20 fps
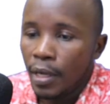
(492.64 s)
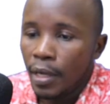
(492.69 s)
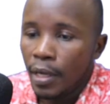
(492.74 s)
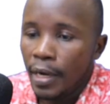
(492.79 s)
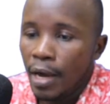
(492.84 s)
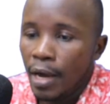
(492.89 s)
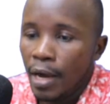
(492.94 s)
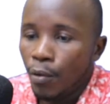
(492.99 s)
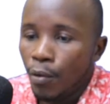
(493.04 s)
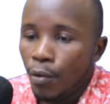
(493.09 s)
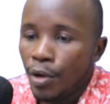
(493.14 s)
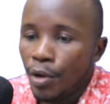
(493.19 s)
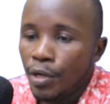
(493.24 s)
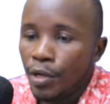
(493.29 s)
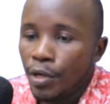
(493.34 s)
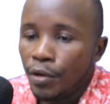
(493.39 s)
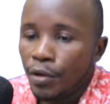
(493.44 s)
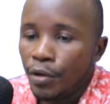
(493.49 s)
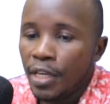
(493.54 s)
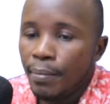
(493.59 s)
Now, when you're
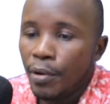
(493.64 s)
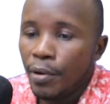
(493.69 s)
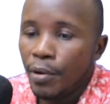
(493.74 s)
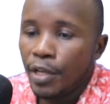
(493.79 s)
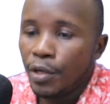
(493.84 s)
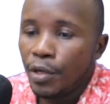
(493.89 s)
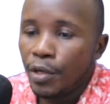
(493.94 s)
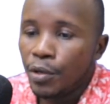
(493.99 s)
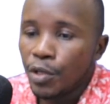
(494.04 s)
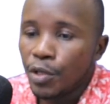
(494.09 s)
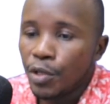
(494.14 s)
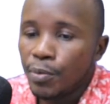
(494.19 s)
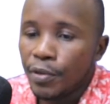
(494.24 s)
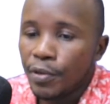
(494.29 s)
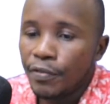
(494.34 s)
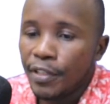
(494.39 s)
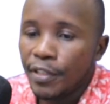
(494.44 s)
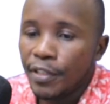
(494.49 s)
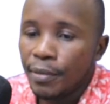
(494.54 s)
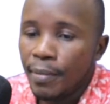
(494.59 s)
talking about the gross
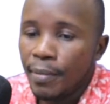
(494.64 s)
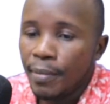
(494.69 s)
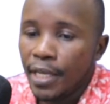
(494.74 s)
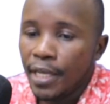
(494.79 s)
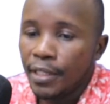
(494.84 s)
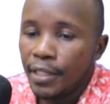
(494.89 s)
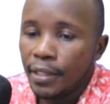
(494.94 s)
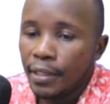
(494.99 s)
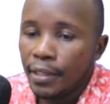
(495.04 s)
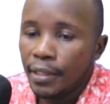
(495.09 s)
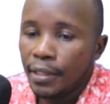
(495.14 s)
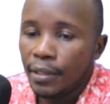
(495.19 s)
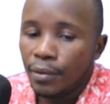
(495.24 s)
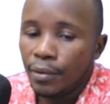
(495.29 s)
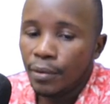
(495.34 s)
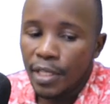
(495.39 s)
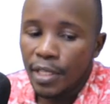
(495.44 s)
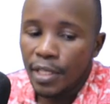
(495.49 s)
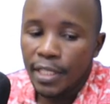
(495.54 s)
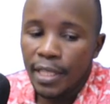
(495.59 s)
profit margin,
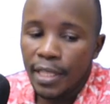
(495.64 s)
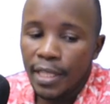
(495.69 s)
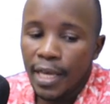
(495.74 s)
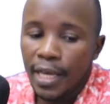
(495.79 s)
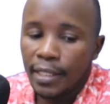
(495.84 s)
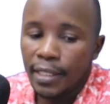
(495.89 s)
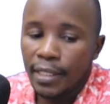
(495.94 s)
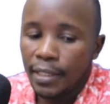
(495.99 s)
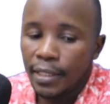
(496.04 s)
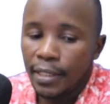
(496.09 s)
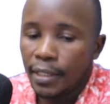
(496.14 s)
we are saying that